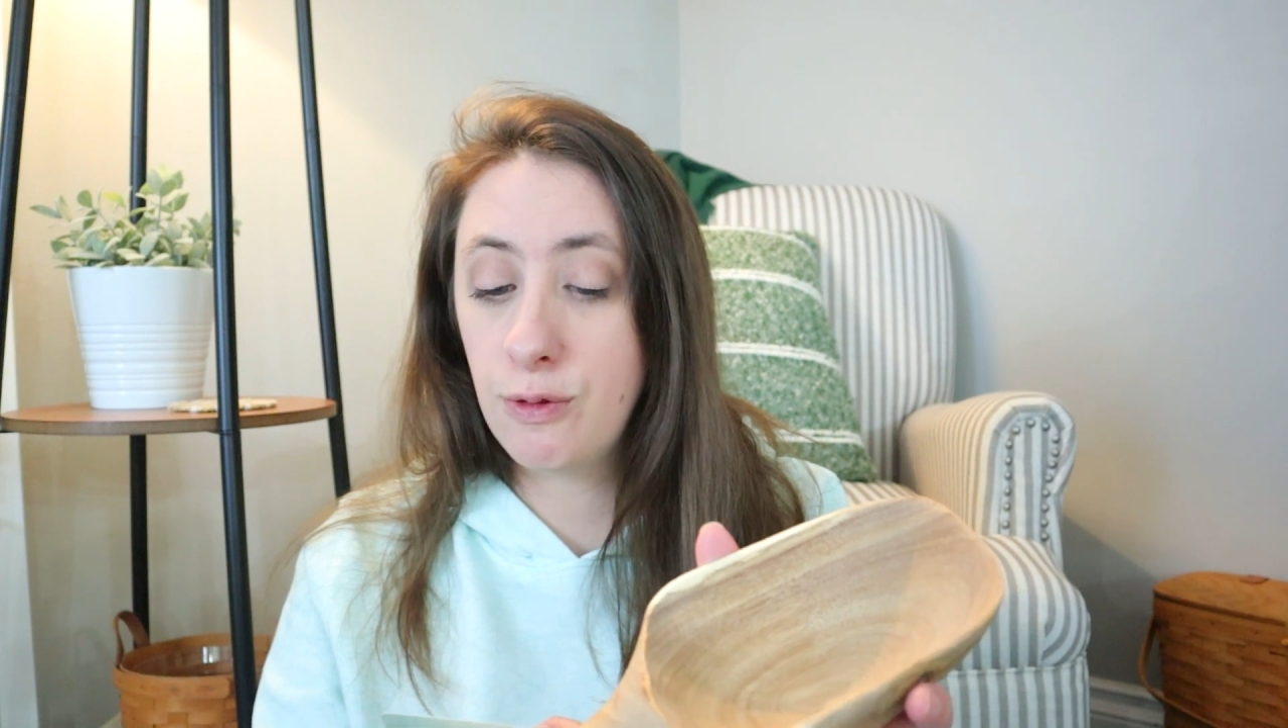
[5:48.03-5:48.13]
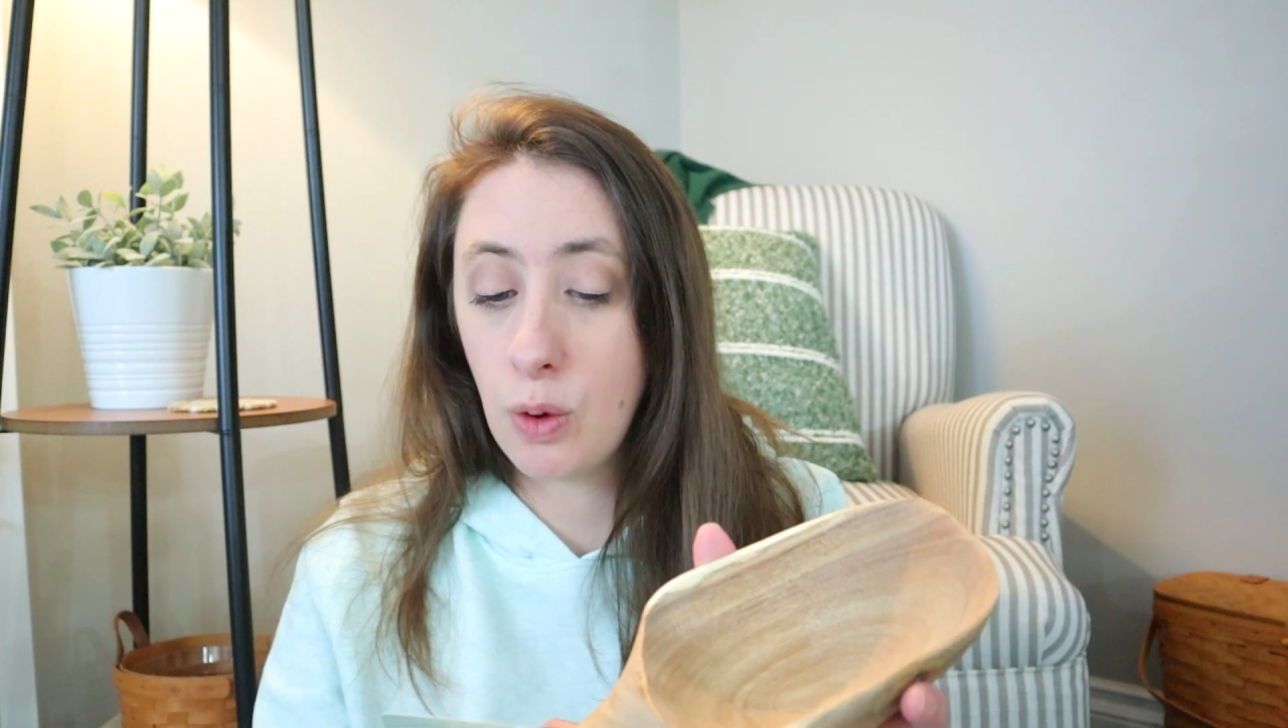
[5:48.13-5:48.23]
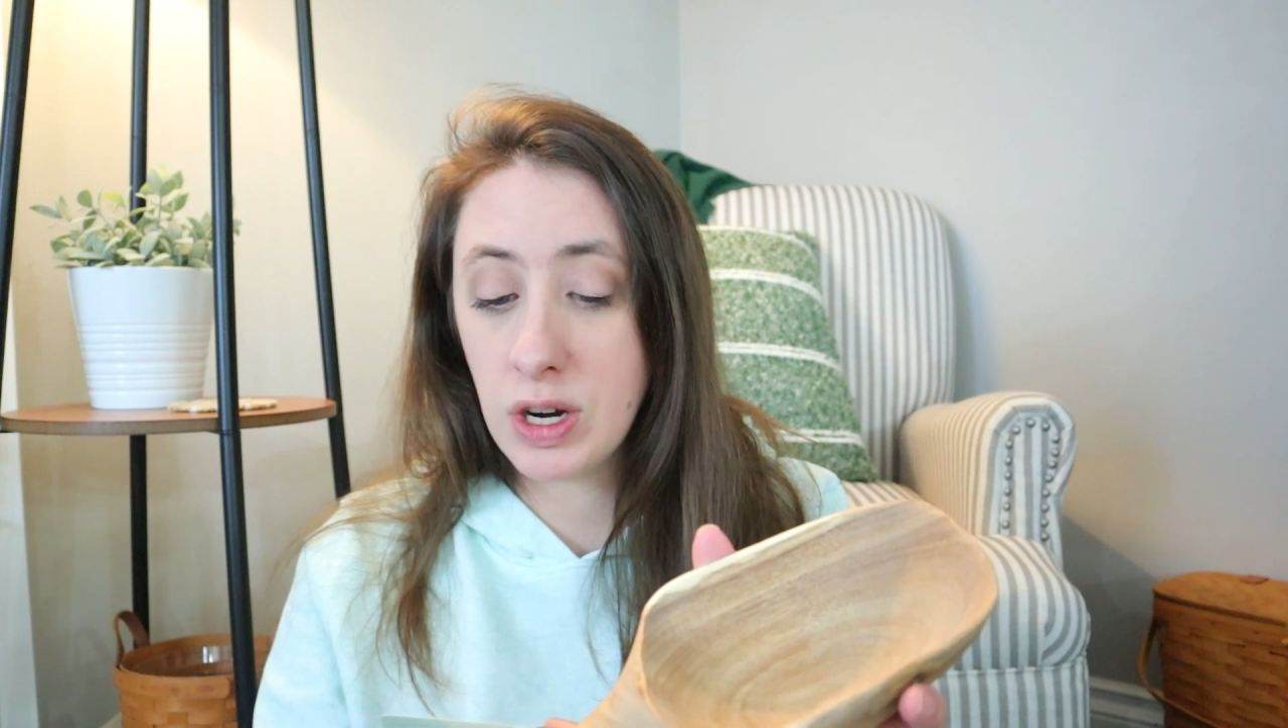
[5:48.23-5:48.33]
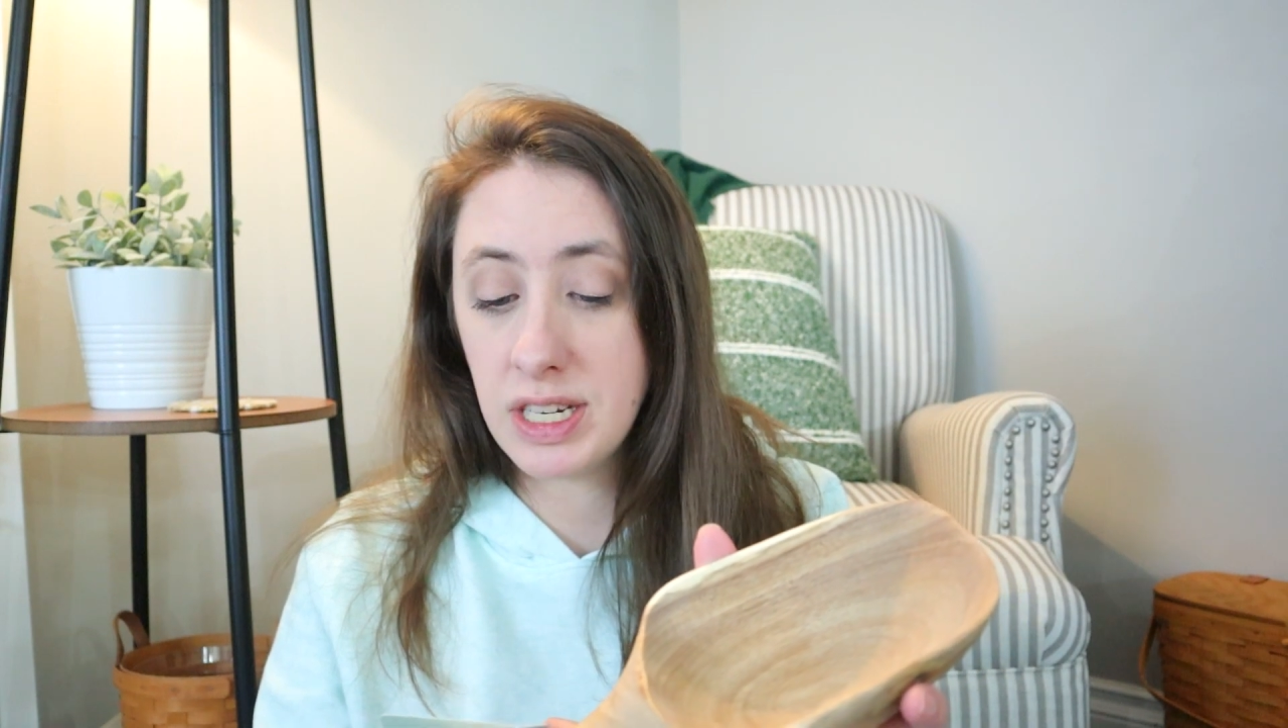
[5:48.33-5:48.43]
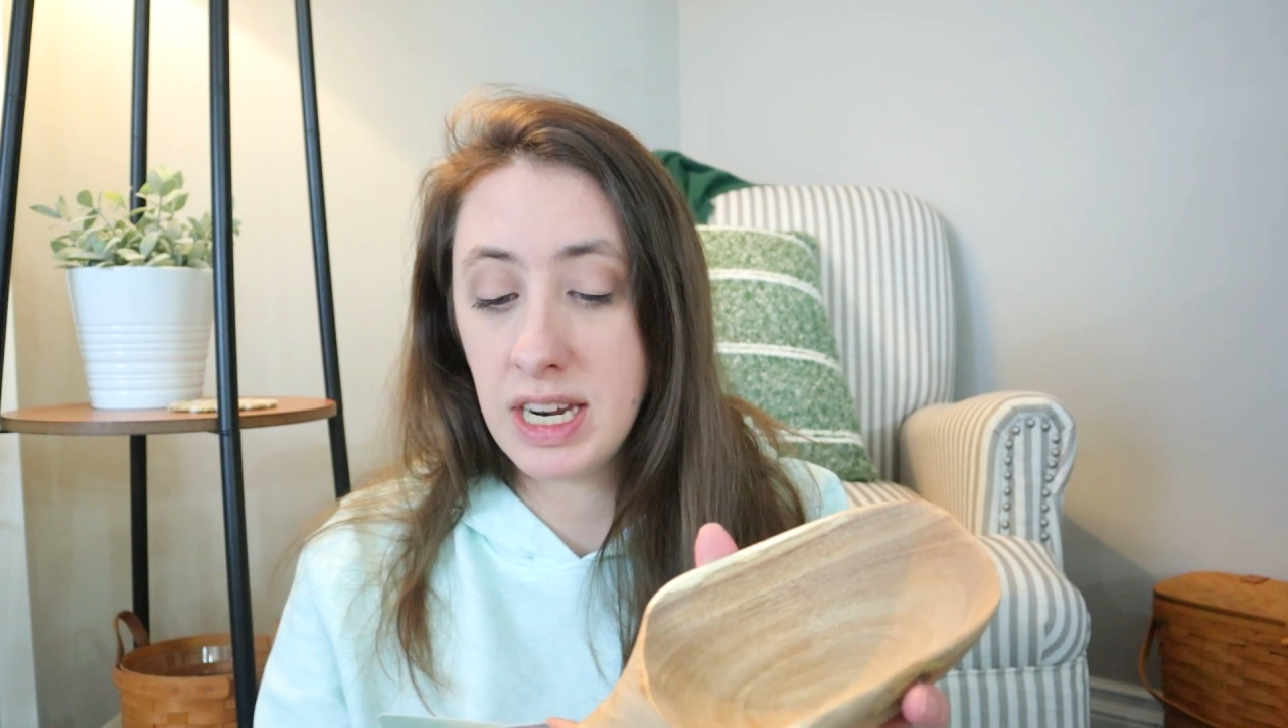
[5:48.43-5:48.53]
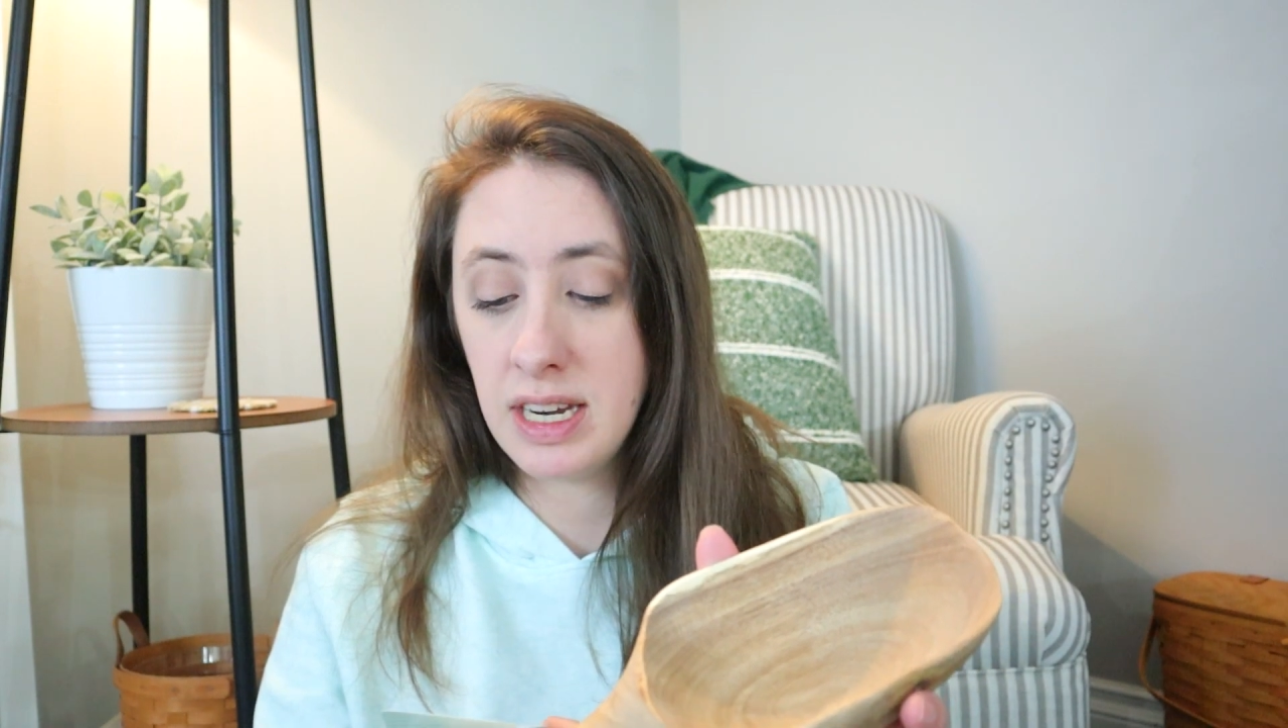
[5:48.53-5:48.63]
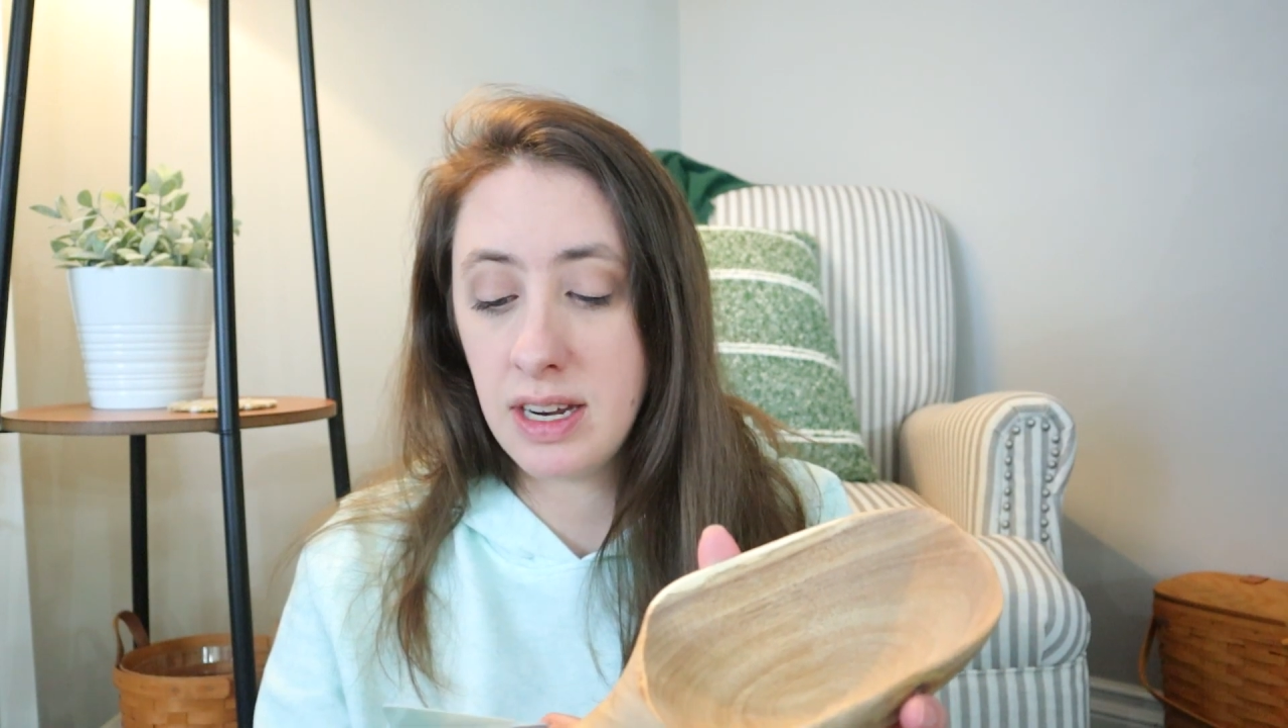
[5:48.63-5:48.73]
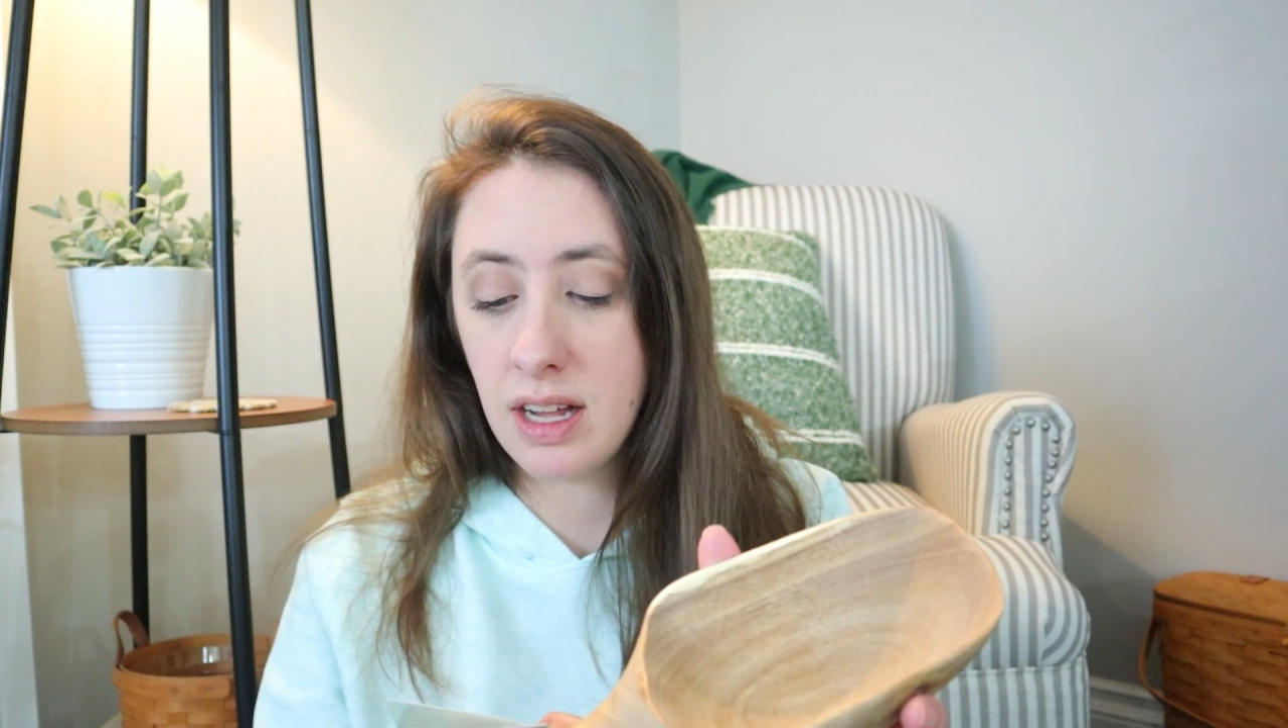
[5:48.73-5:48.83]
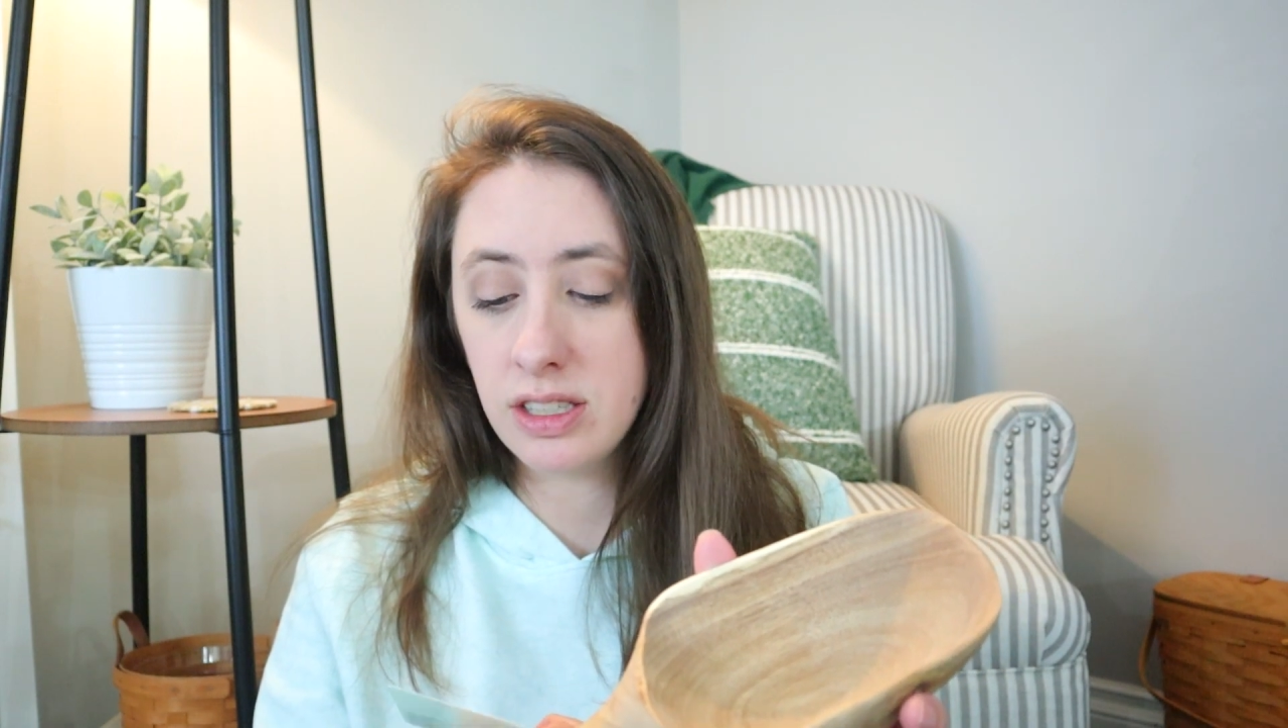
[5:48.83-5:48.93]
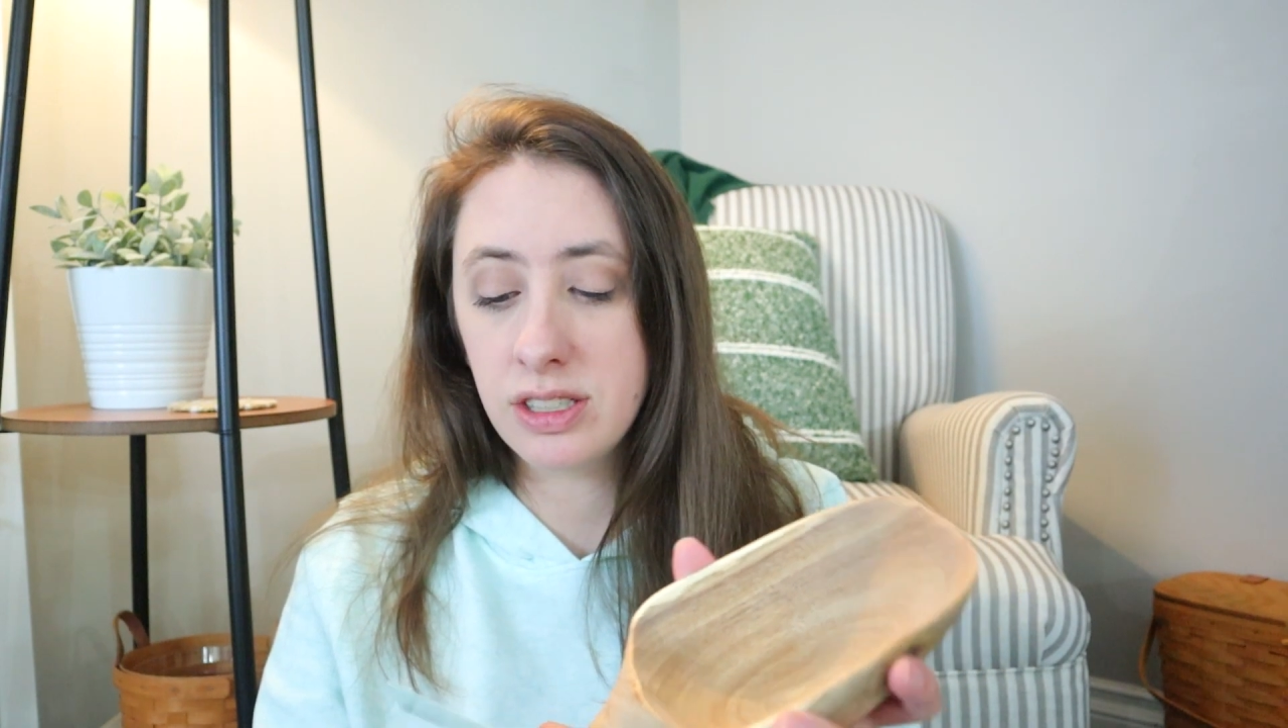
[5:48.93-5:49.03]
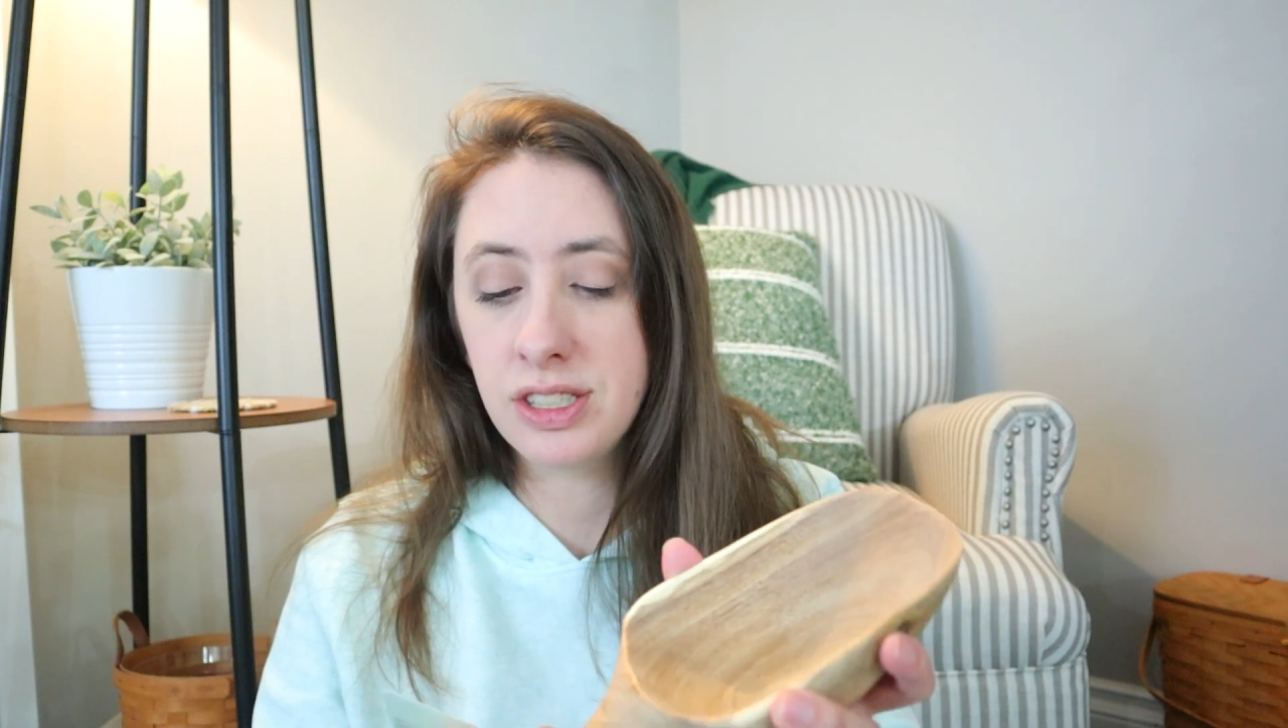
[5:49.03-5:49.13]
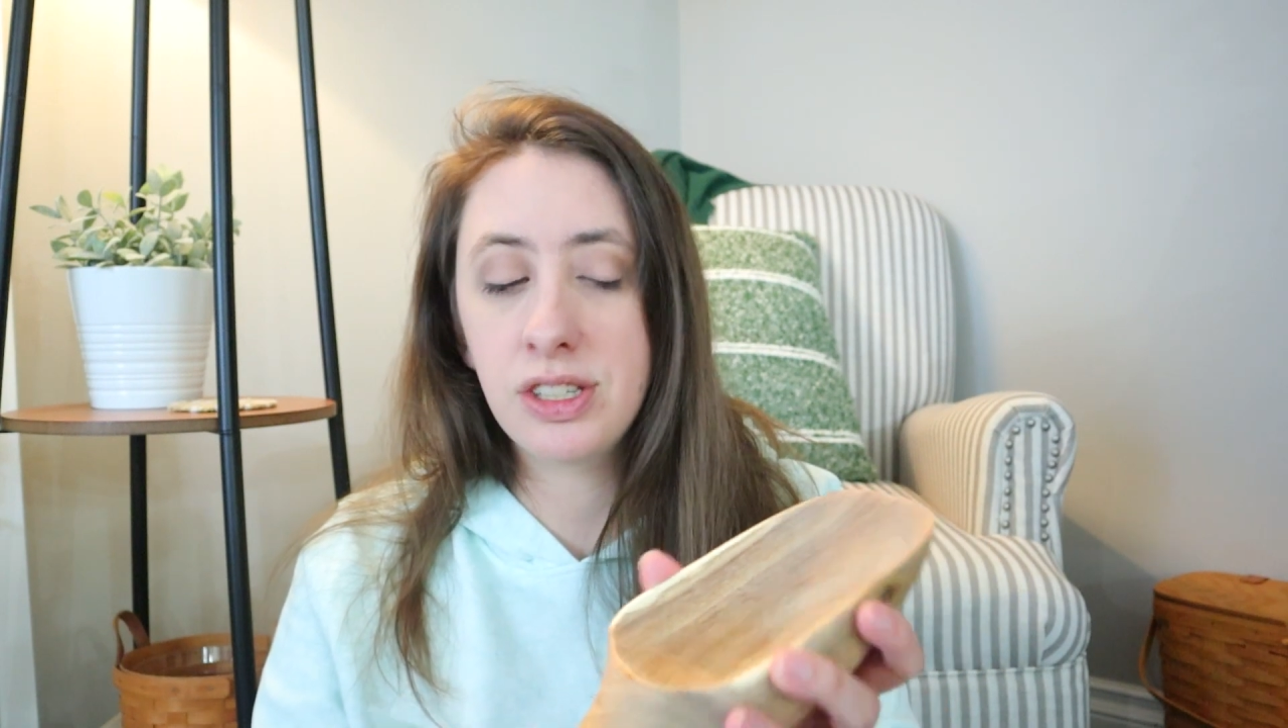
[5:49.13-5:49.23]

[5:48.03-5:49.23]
$14,